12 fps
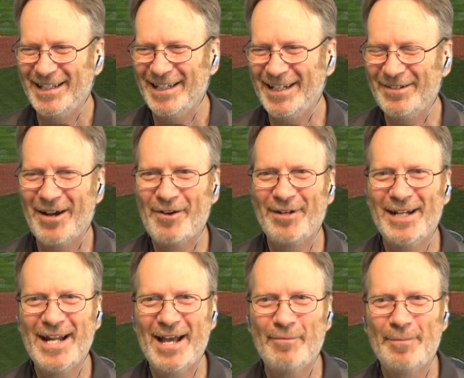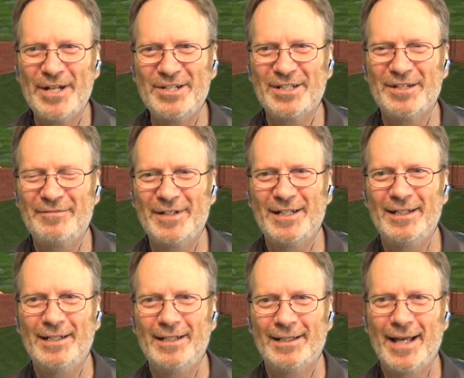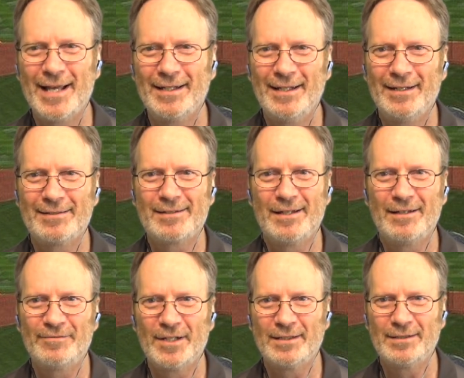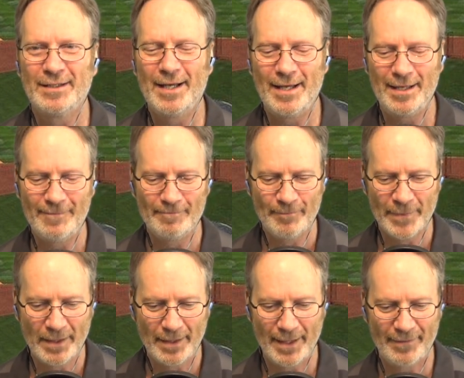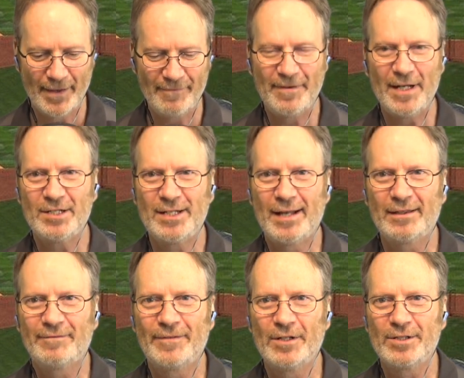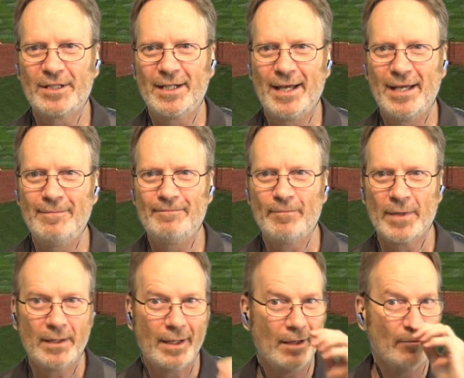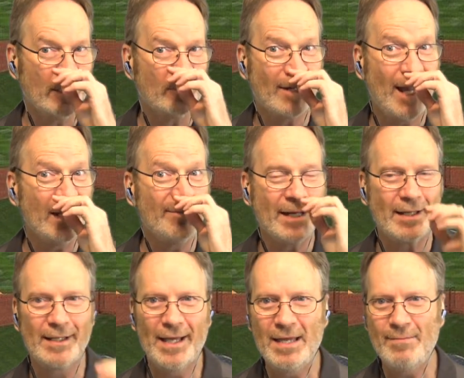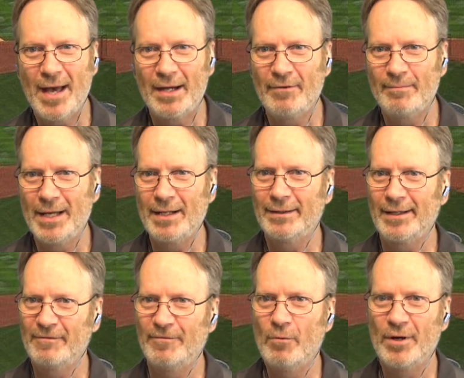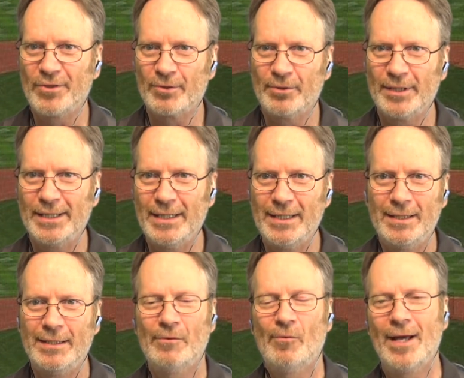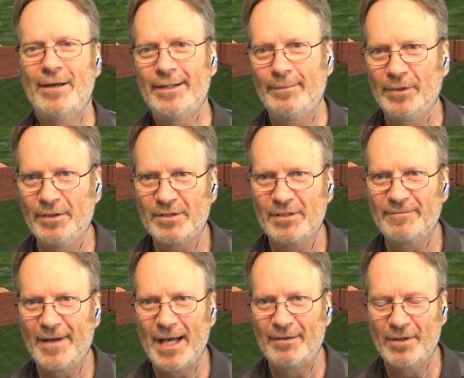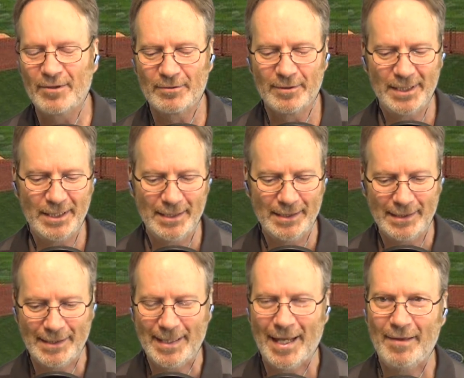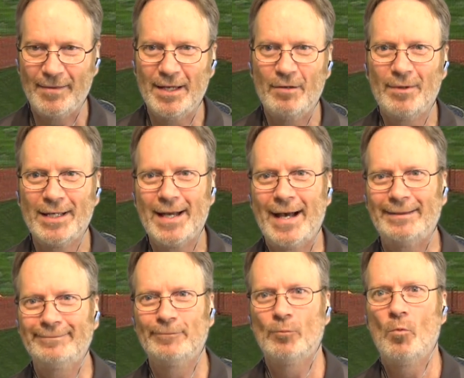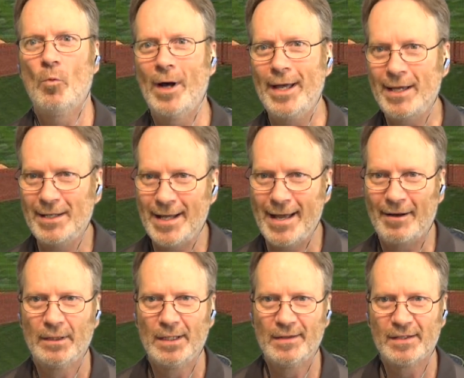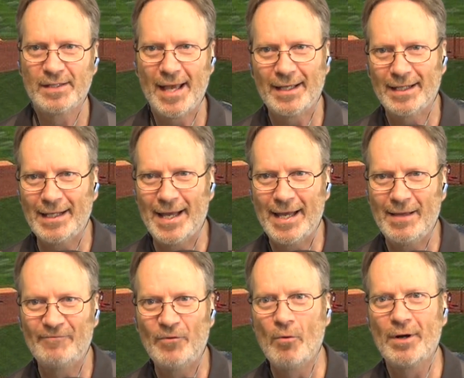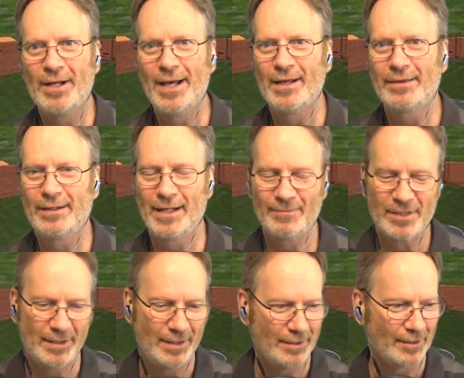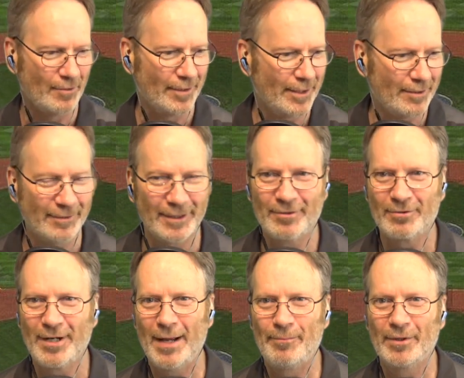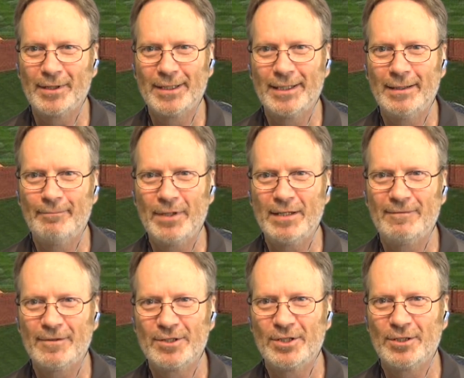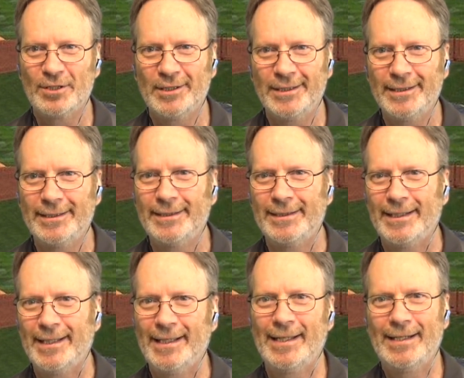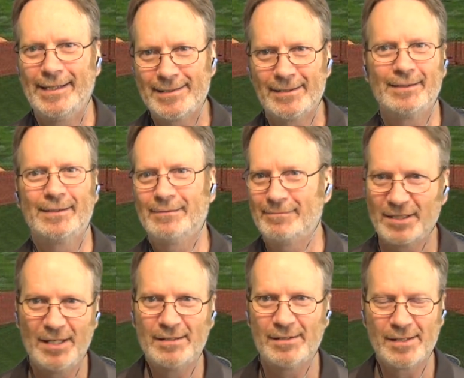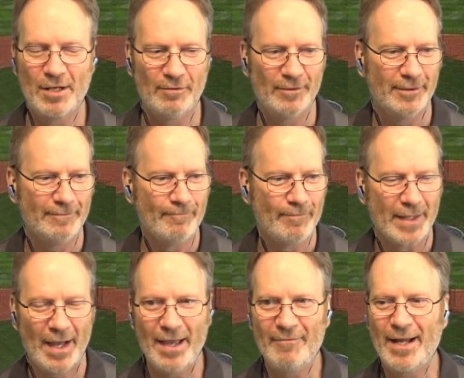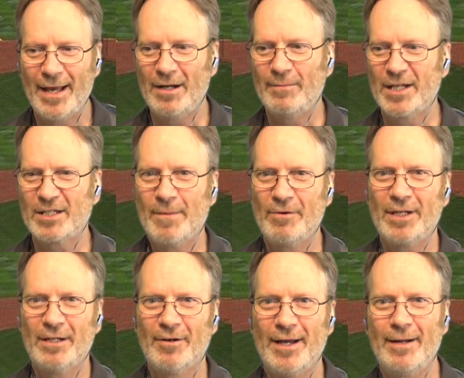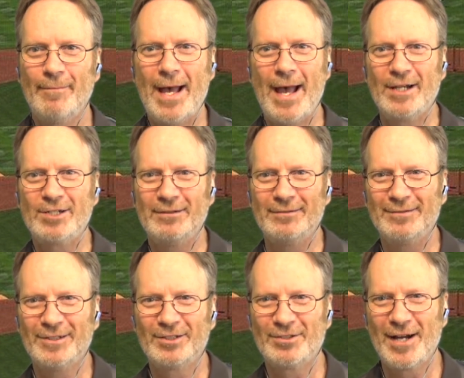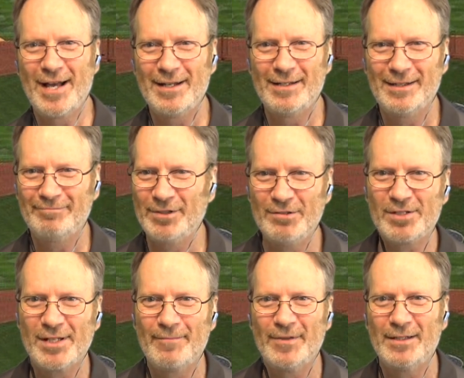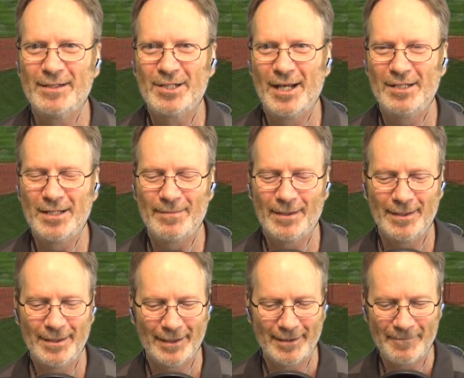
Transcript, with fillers: anyway, we didn't have a bunch of uh, lightning and stuff uh, today, and they finished out the first game and we tried to make a game out of it, made it like four to three, wound up losing five to three, and then we got way down in the second game, four to nothing. And I'm sitting here going, "Holy crap, we're going to get beat for sure," and it's the season's over. I even had on my Smoky Gray to match, just trying to do something to change up the luck.